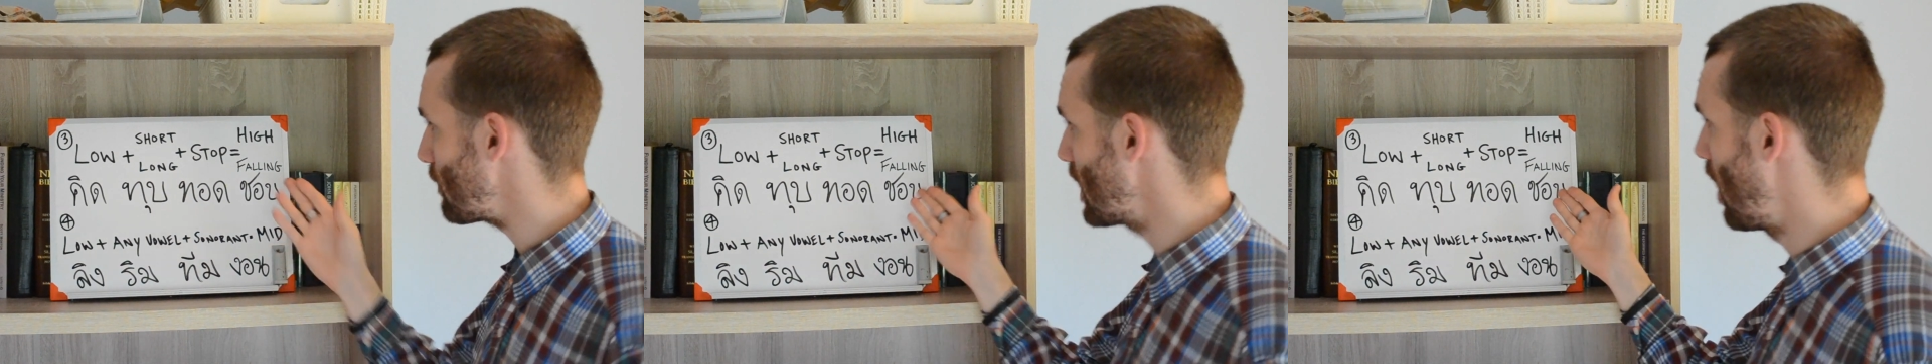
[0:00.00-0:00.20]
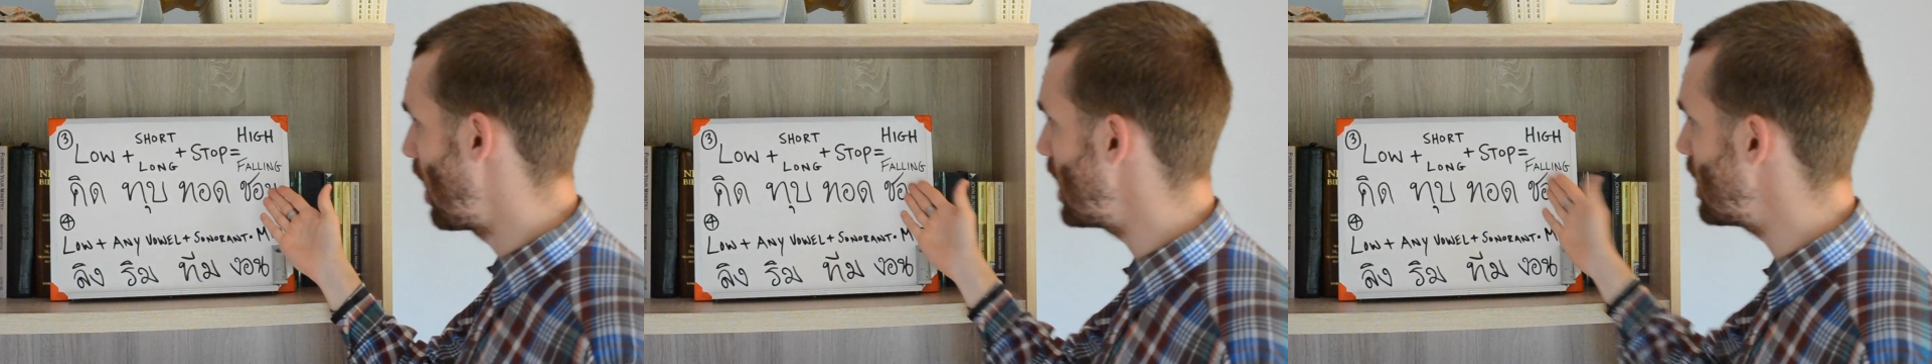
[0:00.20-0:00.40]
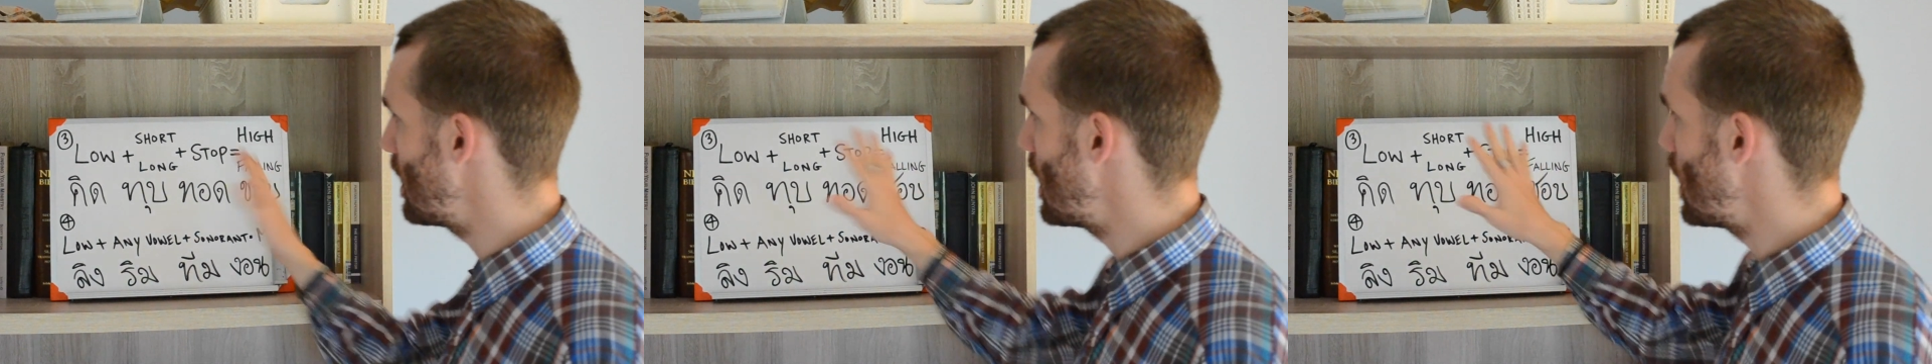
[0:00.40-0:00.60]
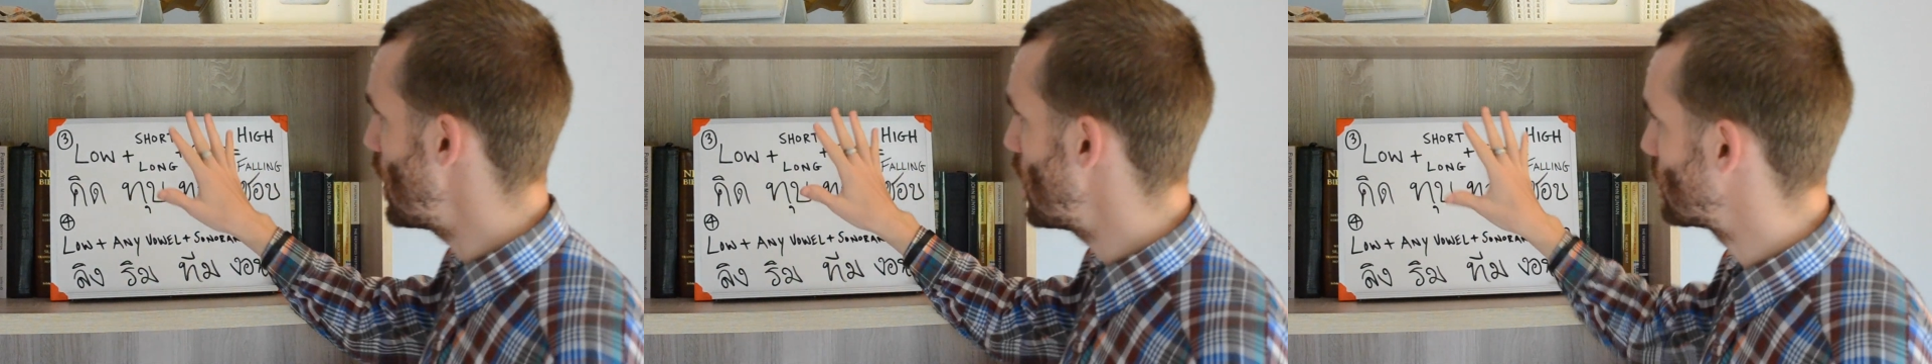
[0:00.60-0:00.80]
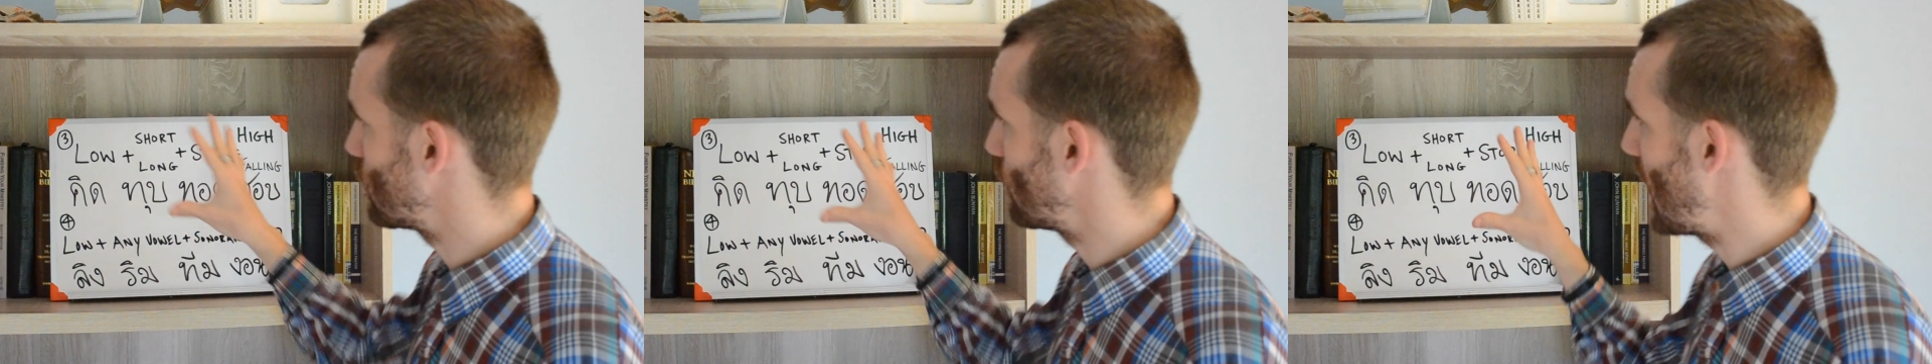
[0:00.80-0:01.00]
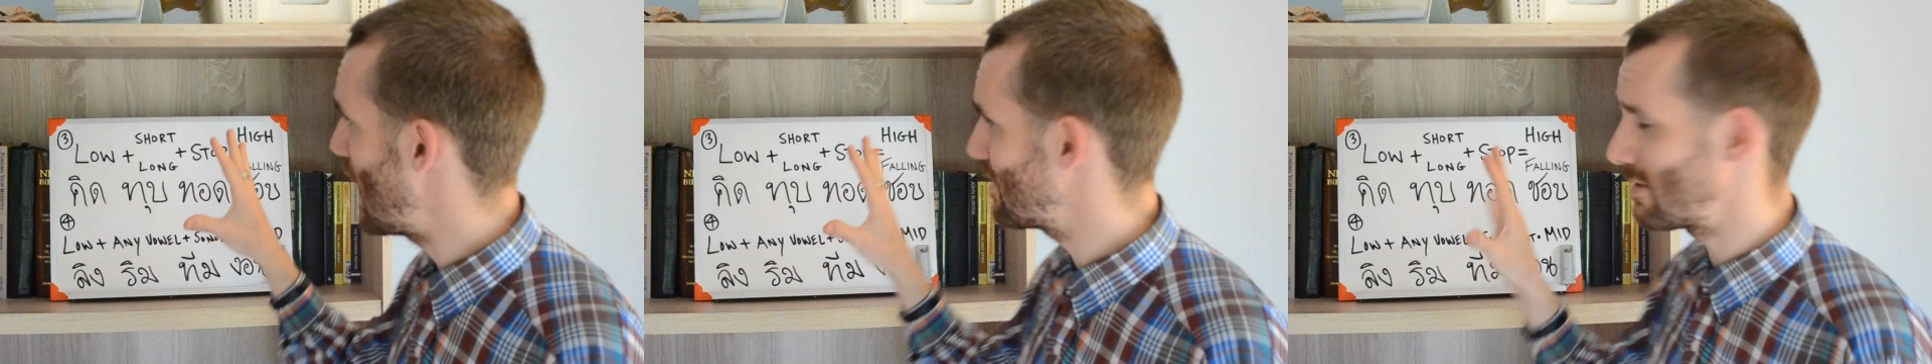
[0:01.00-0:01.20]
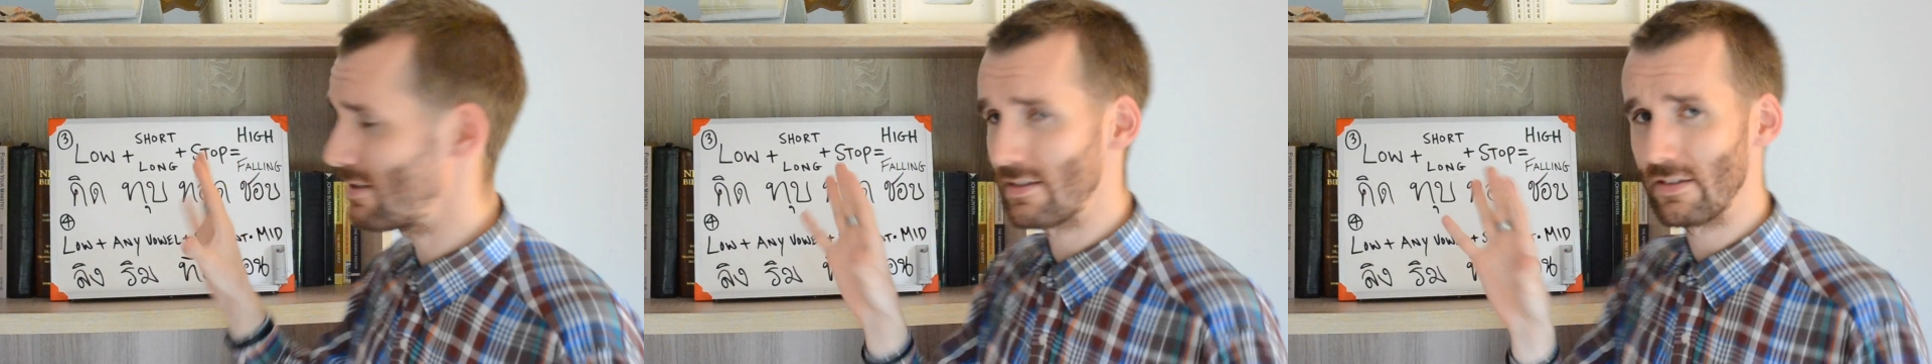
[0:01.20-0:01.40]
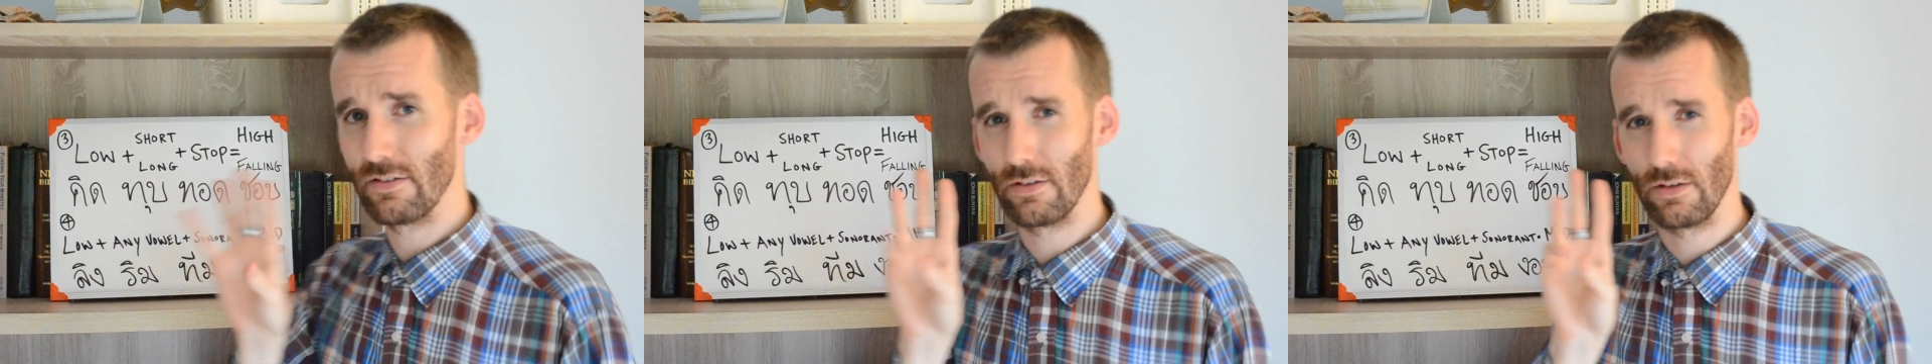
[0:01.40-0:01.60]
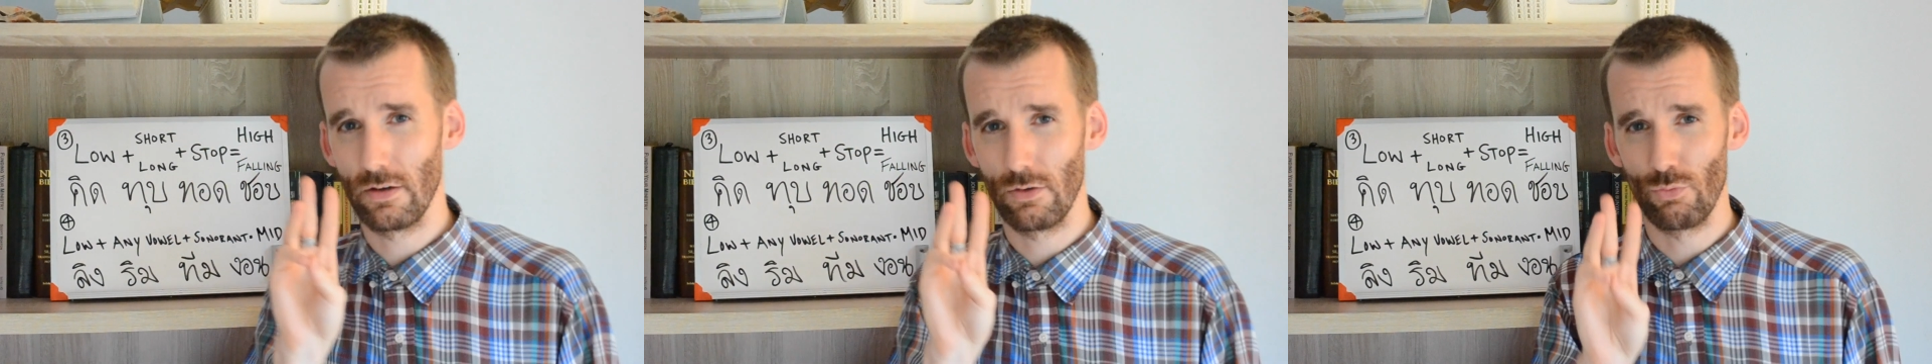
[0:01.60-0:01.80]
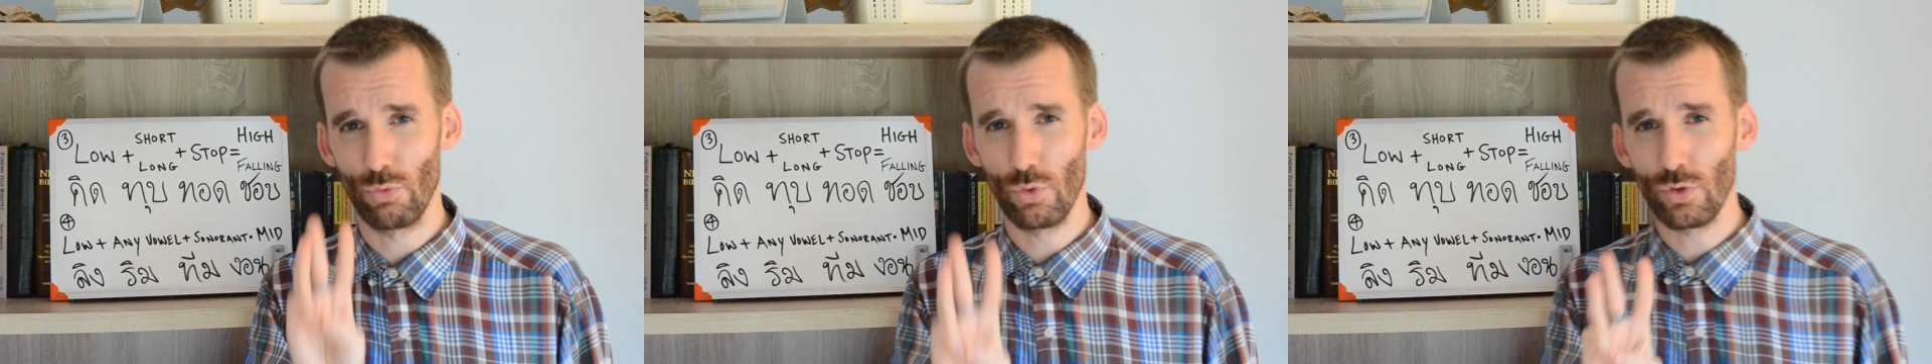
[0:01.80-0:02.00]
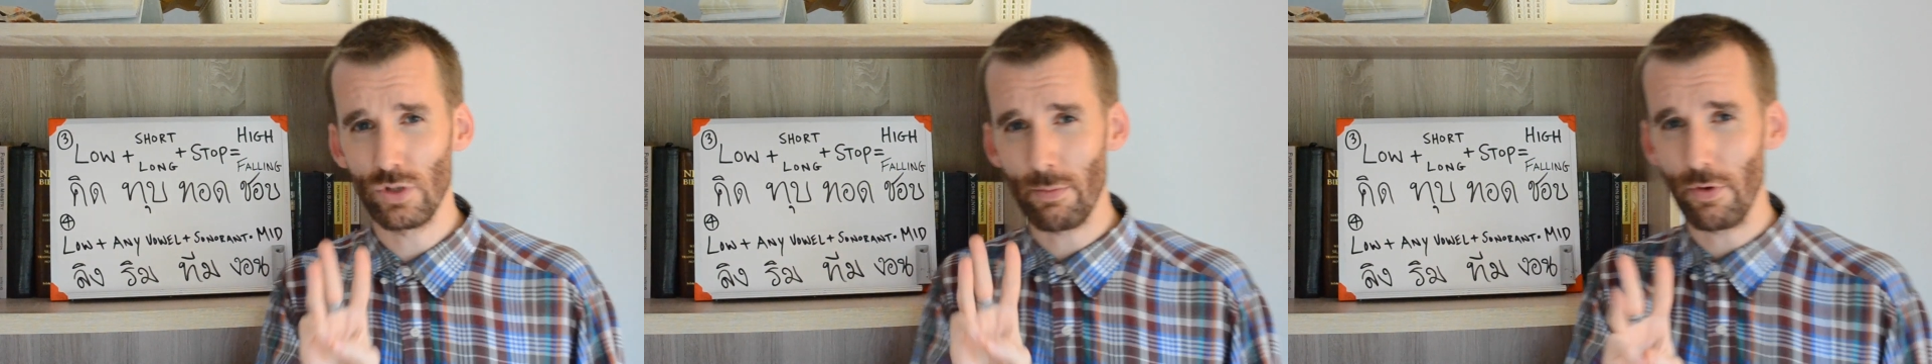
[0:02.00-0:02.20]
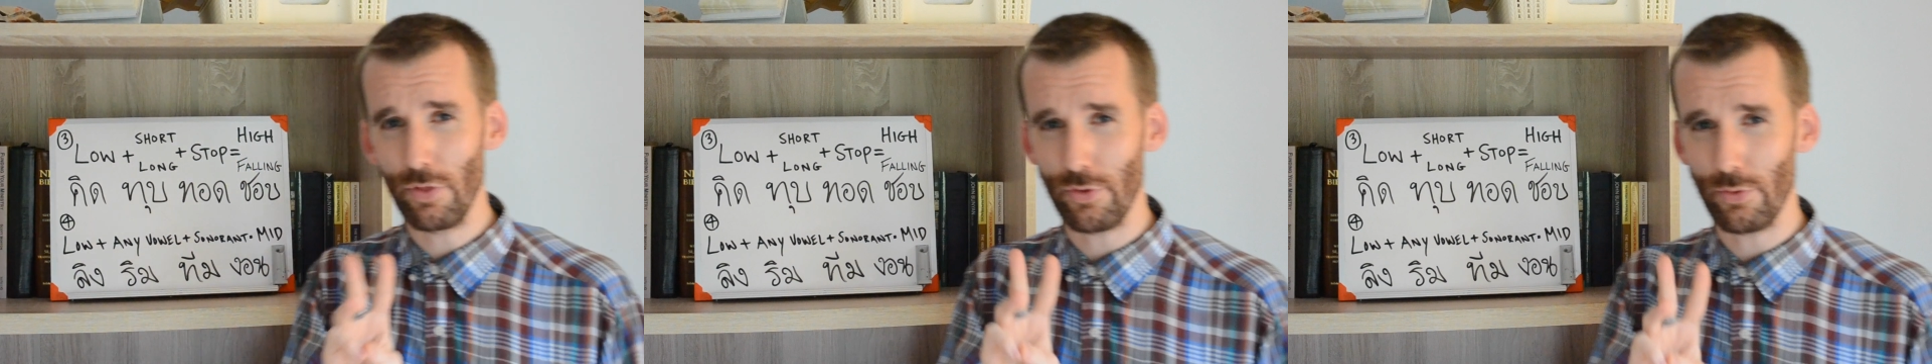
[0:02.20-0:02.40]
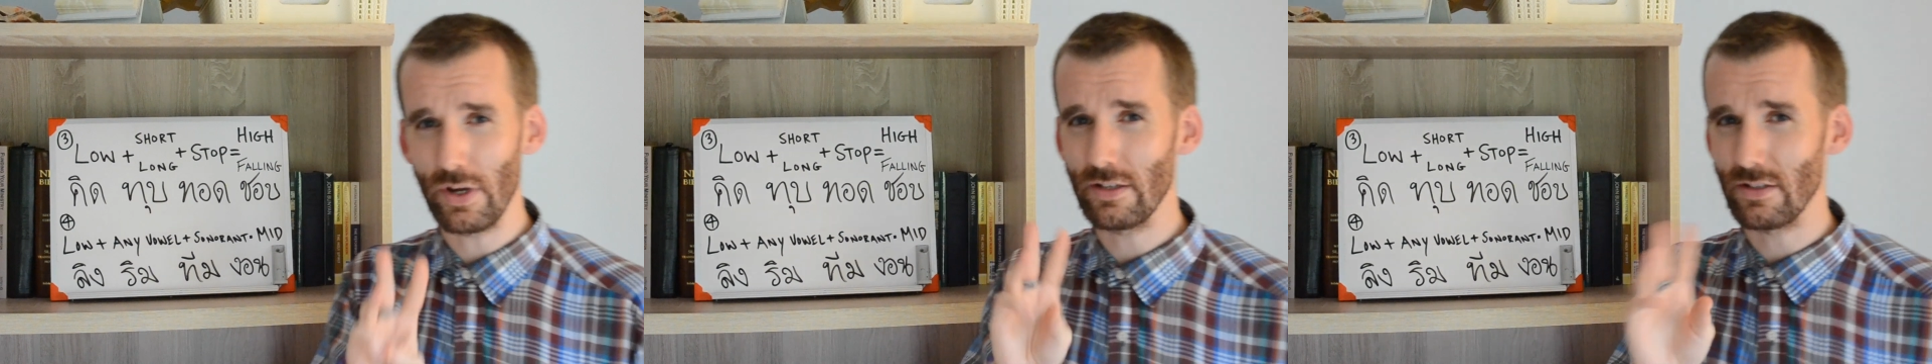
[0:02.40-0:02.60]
All right, so that's rule number 3.